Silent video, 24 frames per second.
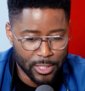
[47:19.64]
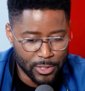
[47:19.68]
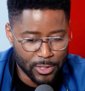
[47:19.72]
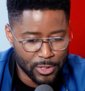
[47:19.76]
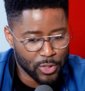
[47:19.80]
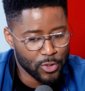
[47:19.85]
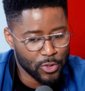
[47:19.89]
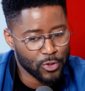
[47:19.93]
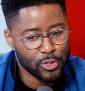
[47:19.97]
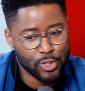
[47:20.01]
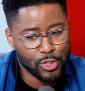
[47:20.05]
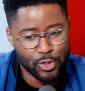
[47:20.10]
Tennis
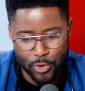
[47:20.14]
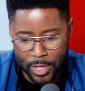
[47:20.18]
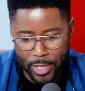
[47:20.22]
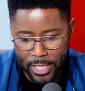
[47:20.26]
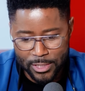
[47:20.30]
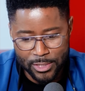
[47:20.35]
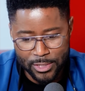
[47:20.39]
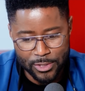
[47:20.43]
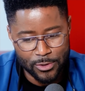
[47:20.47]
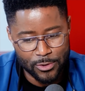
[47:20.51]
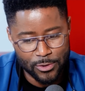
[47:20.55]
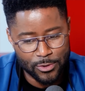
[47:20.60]
shoes,
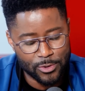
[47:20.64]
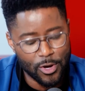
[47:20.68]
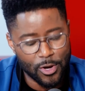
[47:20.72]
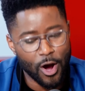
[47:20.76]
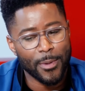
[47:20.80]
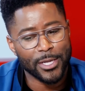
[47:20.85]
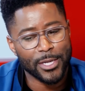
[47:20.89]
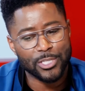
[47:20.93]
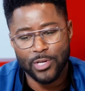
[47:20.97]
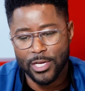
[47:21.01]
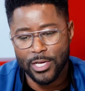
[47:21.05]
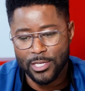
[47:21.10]
dress shoes. All
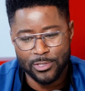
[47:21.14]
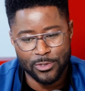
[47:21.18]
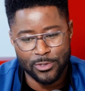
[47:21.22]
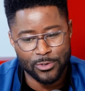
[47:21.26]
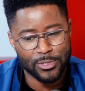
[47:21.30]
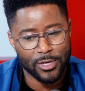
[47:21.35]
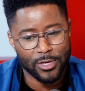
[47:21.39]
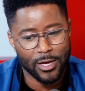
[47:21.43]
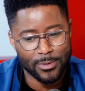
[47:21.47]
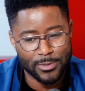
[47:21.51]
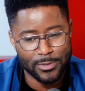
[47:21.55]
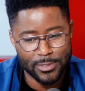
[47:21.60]
my dress
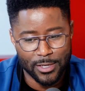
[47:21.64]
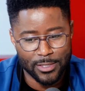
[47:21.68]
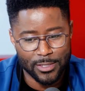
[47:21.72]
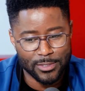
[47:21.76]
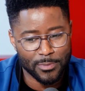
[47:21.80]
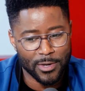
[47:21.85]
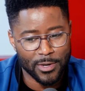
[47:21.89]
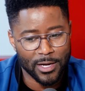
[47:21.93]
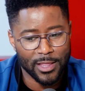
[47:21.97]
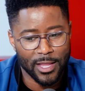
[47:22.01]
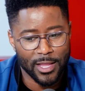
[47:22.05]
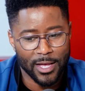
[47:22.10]
shoes are upstairs
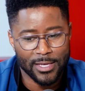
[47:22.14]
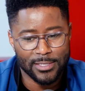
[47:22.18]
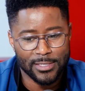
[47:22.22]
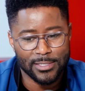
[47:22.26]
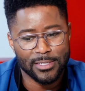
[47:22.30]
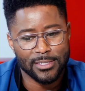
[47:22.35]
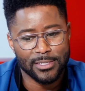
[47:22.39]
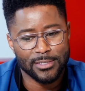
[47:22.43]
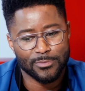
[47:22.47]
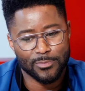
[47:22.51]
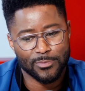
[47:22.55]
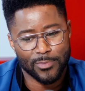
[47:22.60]
in my
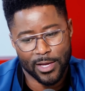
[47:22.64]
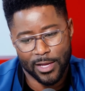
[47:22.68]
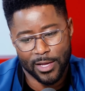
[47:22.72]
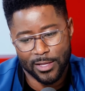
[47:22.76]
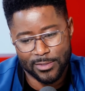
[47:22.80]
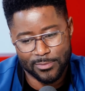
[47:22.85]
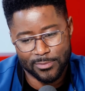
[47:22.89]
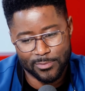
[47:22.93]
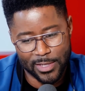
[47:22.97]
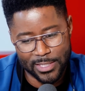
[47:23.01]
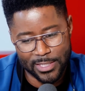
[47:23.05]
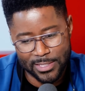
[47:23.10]
closet. My
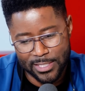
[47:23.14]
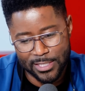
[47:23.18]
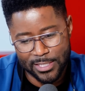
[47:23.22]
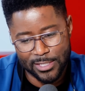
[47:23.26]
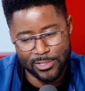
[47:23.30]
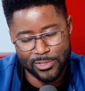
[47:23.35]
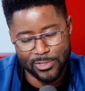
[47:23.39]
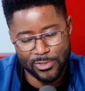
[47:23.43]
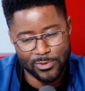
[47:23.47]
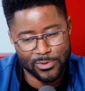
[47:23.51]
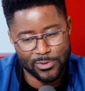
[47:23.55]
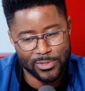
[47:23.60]

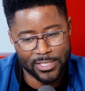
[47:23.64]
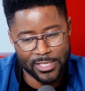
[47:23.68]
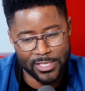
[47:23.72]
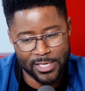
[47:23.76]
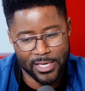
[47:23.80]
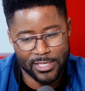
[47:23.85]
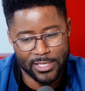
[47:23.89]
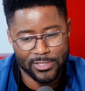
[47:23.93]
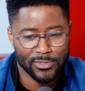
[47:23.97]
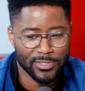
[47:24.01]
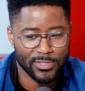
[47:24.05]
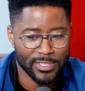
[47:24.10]
tennis shoes and
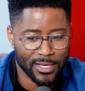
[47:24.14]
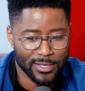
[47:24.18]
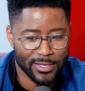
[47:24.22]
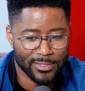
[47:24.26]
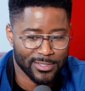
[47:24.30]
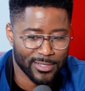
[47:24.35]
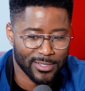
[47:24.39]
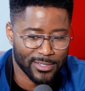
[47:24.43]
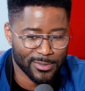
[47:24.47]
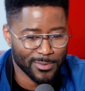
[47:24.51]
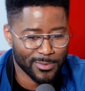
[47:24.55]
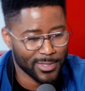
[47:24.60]
kicks are
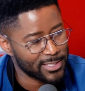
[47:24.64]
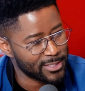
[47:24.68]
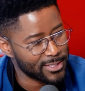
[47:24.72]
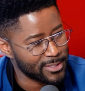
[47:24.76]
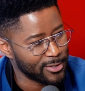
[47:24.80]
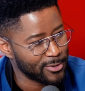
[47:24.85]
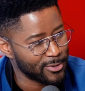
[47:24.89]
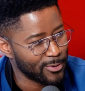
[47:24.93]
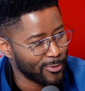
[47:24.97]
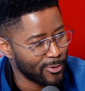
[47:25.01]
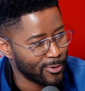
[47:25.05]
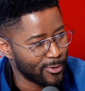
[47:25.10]
downstairs in my
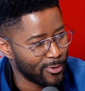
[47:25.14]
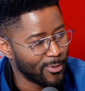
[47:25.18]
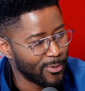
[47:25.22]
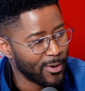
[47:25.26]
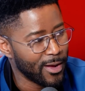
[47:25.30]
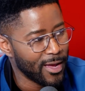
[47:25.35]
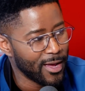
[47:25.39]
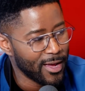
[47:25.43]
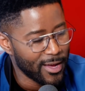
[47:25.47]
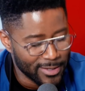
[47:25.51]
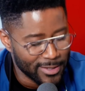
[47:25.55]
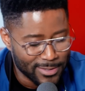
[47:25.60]
sneaker room.
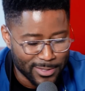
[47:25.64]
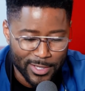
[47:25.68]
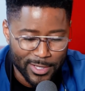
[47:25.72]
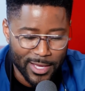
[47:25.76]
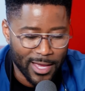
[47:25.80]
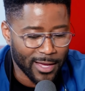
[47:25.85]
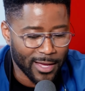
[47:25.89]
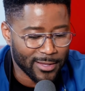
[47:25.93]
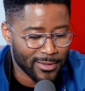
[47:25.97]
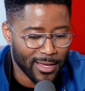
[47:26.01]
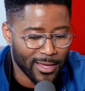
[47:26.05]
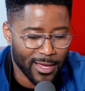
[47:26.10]
So
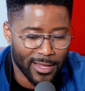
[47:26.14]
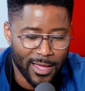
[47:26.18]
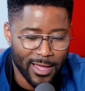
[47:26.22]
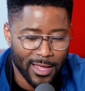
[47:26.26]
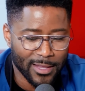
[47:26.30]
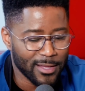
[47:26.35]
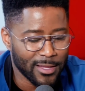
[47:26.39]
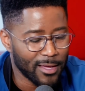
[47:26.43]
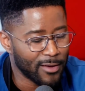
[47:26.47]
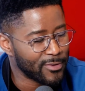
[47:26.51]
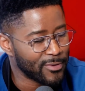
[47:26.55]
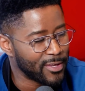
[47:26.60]
yeah, I
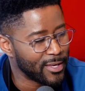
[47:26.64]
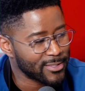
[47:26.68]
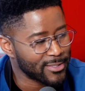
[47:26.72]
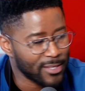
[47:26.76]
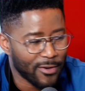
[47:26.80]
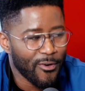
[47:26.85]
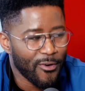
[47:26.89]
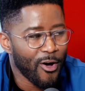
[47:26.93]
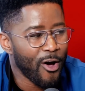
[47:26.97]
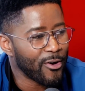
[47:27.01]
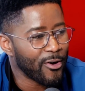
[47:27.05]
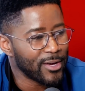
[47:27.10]
love kicks.
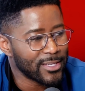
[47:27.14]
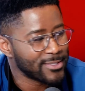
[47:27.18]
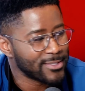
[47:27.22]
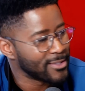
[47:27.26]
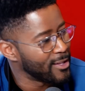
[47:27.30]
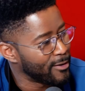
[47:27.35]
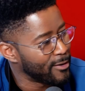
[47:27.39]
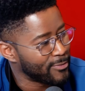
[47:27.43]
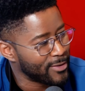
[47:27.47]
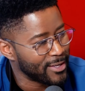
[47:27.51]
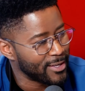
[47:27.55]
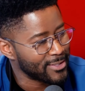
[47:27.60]
I've always
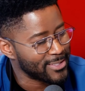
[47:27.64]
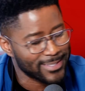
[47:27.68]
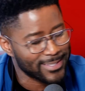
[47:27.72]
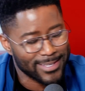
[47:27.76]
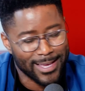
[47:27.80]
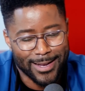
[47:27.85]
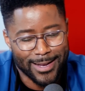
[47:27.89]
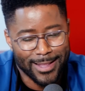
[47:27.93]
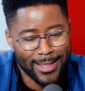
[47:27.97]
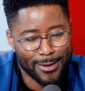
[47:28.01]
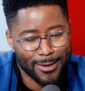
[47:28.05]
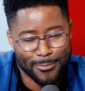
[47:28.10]
loved kicks. That's
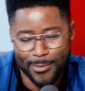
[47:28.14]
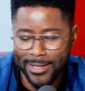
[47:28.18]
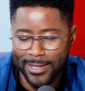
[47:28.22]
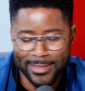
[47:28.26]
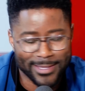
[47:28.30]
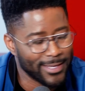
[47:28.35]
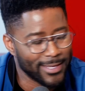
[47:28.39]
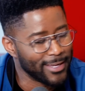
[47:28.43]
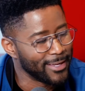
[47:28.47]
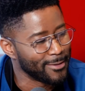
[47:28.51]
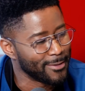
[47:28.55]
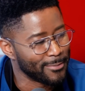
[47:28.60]
kind of like my
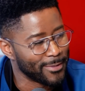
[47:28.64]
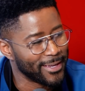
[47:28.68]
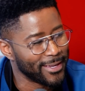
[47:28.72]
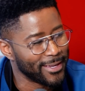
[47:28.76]
thing,